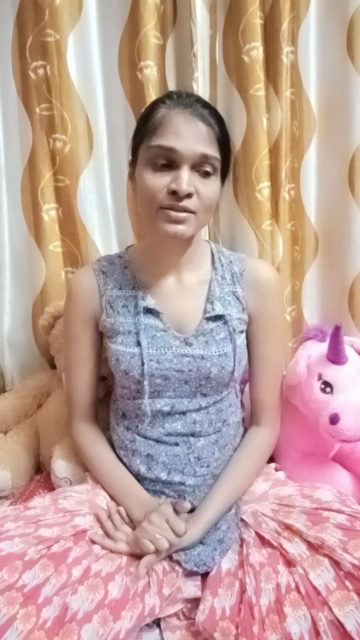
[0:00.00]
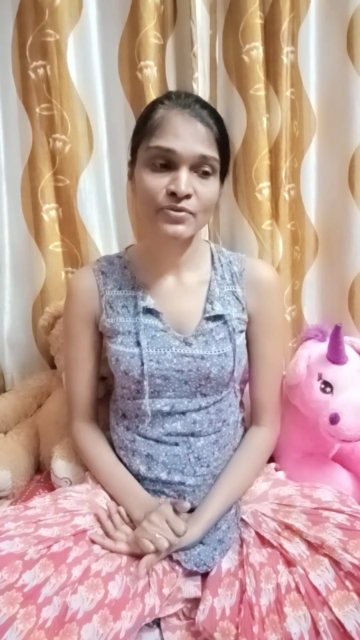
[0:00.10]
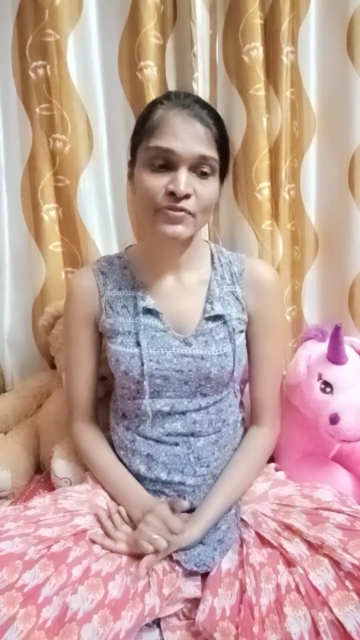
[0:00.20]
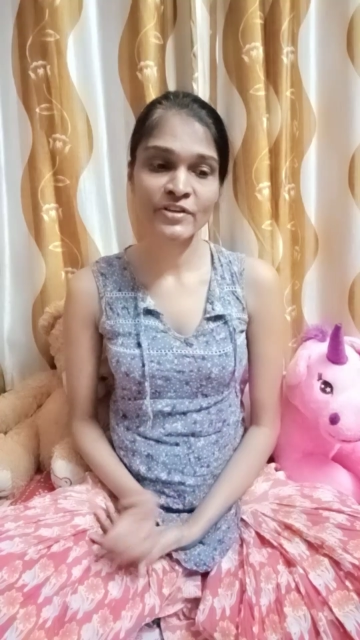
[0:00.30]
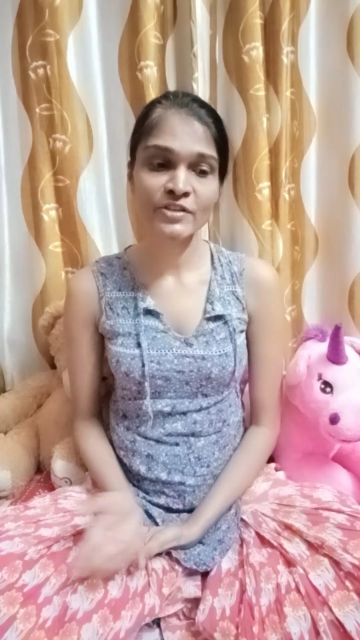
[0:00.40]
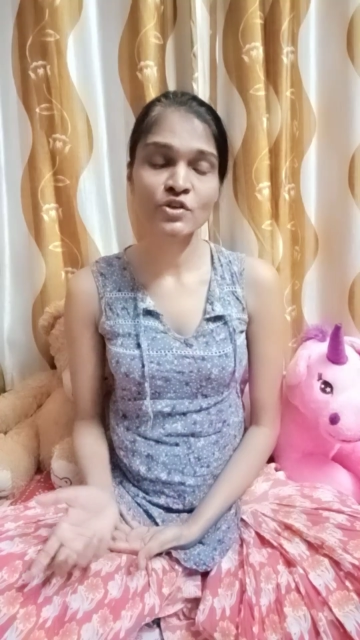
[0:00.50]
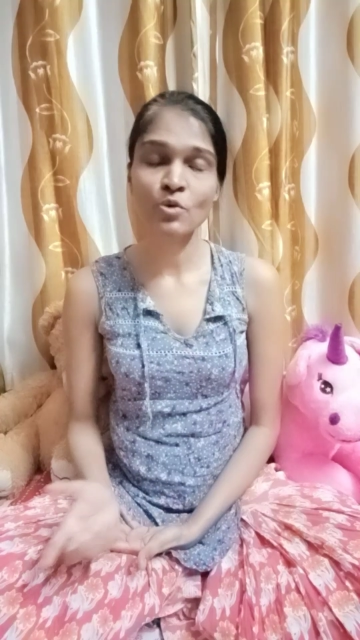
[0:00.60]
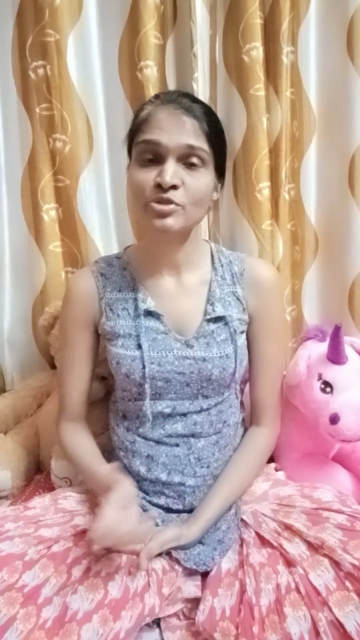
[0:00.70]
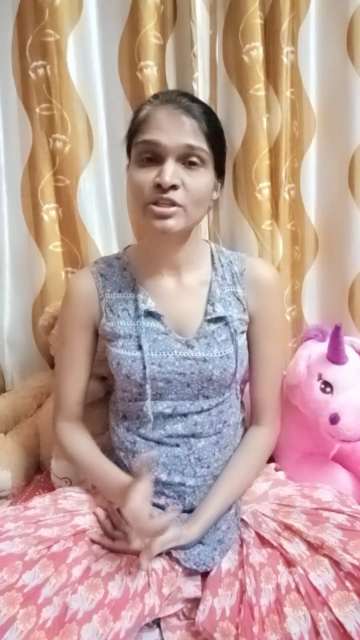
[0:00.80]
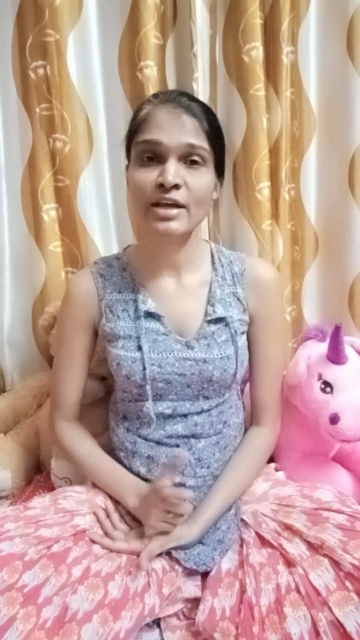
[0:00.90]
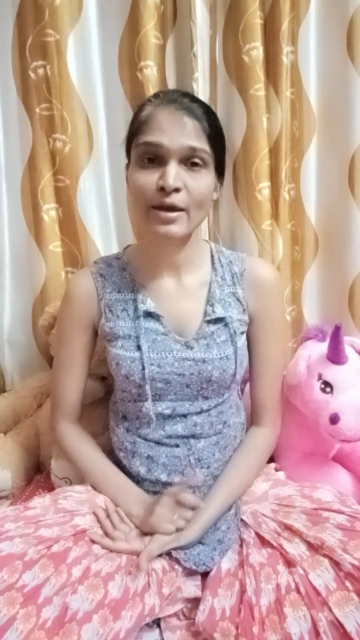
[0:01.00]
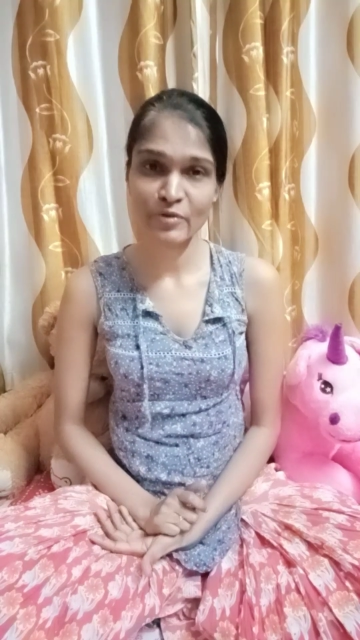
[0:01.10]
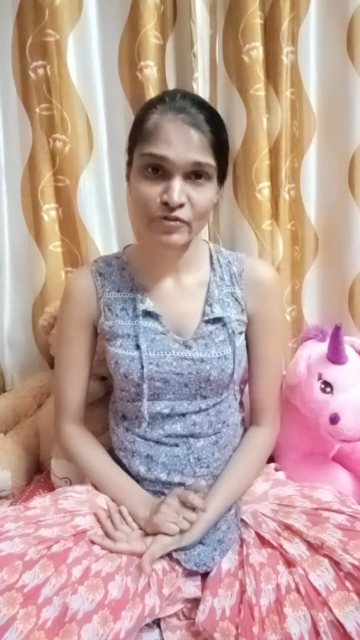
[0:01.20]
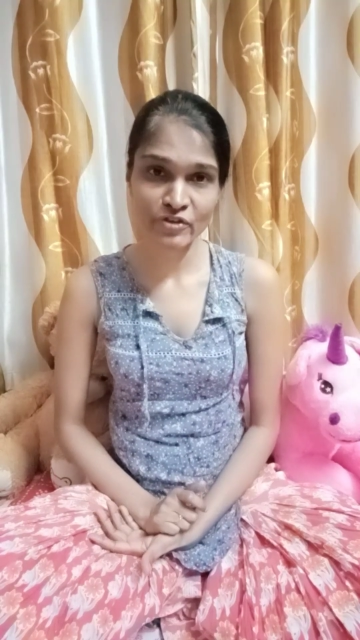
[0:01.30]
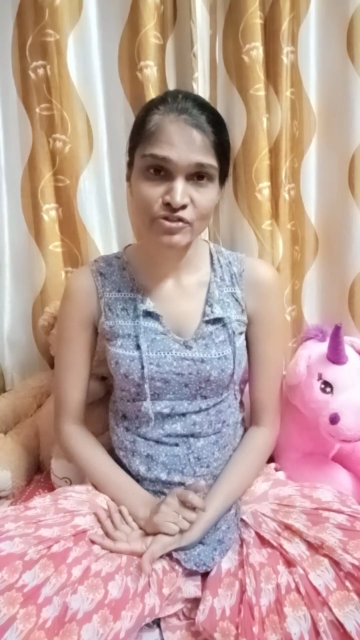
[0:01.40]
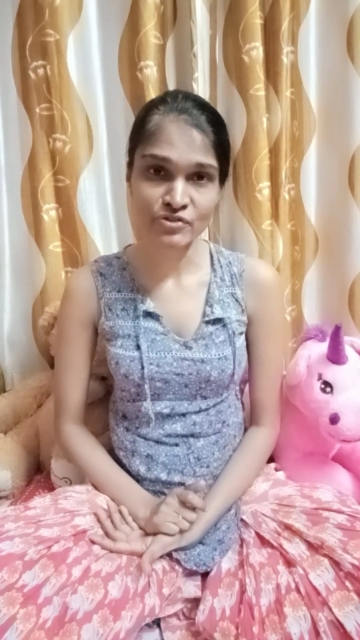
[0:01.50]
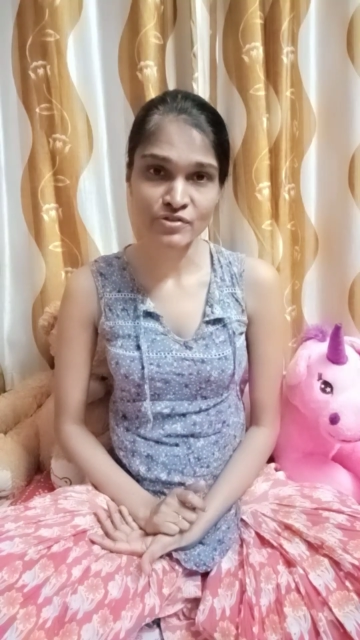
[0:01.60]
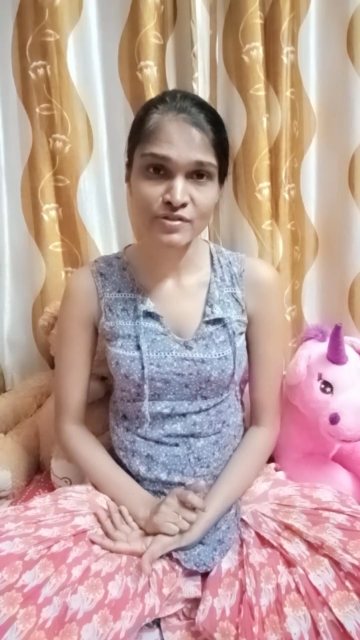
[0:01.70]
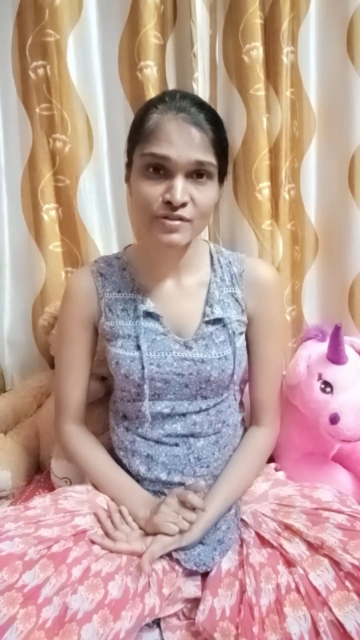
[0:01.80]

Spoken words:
various optical aberrations